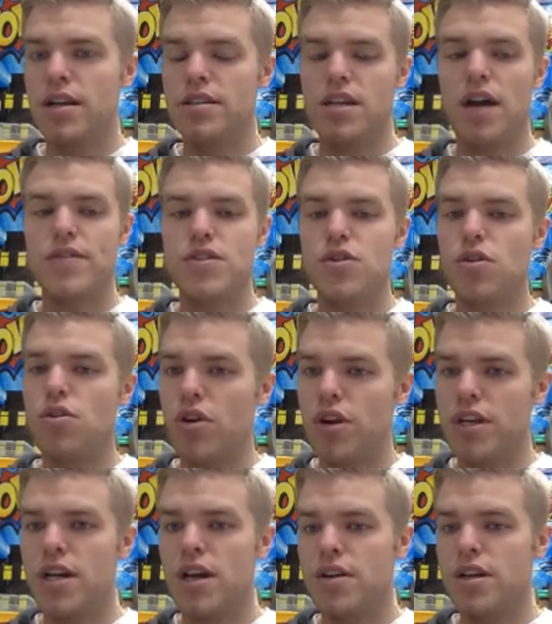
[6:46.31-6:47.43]
It's obviously recording
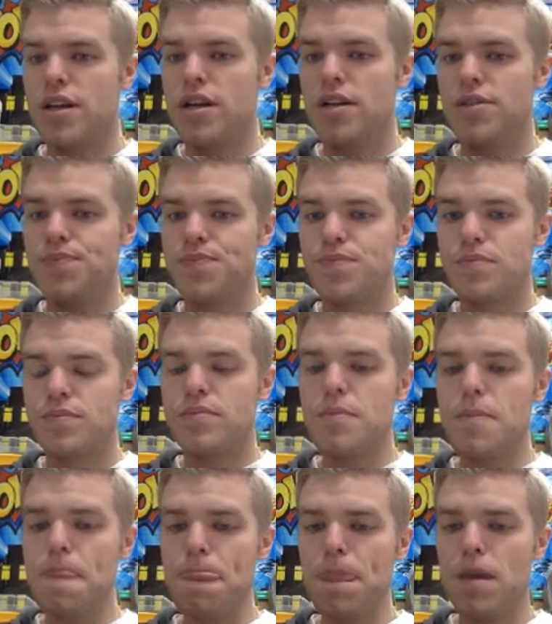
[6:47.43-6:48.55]
down here.
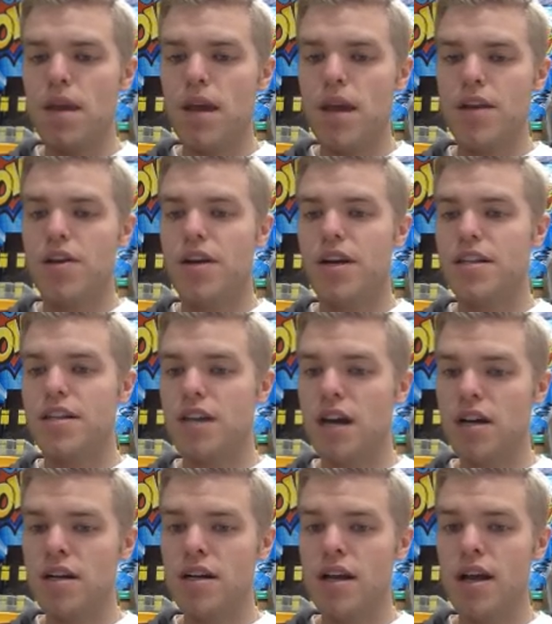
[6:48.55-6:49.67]
And then you'll hit done.